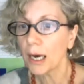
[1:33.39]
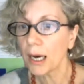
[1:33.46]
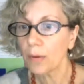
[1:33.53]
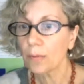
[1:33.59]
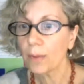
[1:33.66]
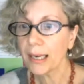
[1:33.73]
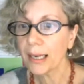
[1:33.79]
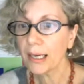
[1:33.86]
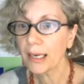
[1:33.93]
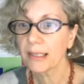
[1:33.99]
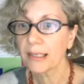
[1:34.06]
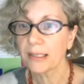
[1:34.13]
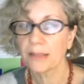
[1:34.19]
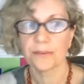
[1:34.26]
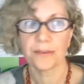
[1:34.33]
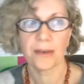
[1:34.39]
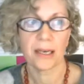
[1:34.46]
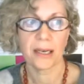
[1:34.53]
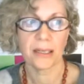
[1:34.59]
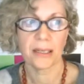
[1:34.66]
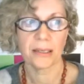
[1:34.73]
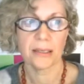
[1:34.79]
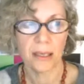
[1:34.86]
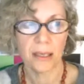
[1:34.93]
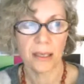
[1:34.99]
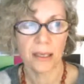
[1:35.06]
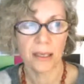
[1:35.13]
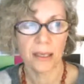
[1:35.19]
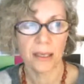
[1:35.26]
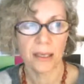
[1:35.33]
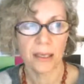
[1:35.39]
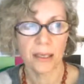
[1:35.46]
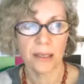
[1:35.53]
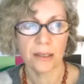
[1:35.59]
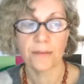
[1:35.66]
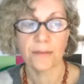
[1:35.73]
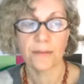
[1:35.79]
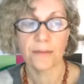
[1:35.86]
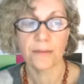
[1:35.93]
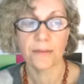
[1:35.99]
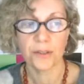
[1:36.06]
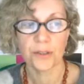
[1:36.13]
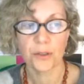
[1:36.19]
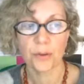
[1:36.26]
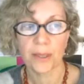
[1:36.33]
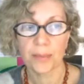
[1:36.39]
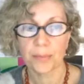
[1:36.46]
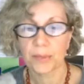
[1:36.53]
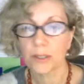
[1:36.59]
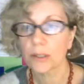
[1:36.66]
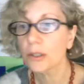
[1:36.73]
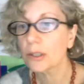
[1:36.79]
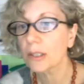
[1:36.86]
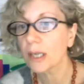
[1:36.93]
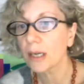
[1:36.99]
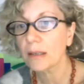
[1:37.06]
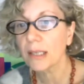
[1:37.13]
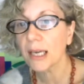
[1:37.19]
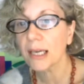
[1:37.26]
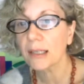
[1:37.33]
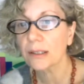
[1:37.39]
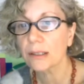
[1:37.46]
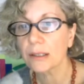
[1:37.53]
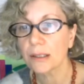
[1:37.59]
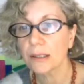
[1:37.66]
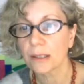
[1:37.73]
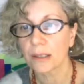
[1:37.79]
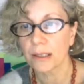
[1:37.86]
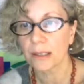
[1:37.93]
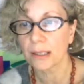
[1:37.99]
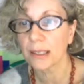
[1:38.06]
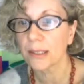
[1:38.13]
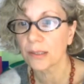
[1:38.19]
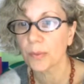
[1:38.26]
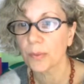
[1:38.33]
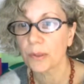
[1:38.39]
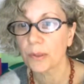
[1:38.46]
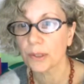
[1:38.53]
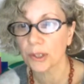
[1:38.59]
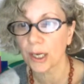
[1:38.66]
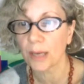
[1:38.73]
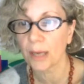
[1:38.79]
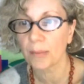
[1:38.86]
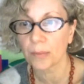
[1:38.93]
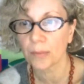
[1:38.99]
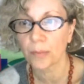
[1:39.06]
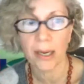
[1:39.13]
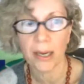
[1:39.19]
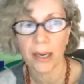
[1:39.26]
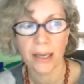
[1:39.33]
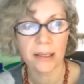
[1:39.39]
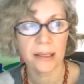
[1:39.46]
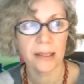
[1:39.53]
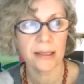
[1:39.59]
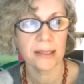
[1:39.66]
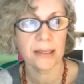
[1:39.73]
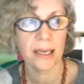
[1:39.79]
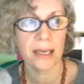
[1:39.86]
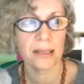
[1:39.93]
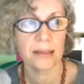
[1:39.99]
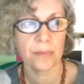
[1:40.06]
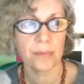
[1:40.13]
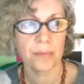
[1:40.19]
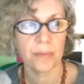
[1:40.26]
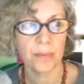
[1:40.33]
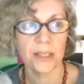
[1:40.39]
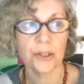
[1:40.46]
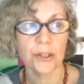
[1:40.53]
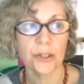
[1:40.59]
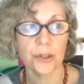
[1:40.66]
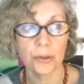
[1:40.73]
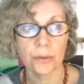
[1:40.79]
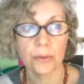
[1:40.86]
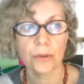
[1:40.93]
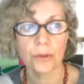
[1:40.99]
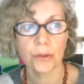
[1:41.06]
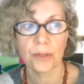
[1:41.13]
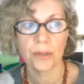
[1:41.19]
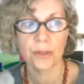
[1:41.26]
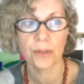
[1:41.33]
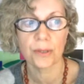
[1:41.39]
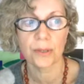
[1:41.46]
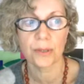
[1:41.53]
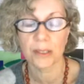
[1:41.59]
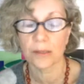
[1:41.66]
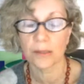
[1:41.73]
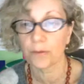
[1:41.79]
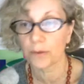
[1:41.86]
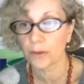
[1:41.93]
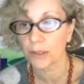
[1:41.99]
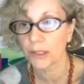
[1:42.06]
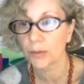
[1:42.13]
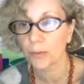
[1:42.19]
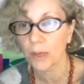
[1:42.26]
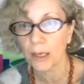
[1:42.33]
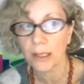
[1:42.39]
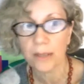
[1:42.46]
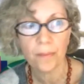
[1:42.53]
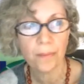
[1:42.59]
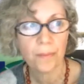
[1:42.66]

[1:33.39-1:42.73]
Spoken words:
when he defined the love script, Nathanson, in his book Shame and Pride, he says, page 231,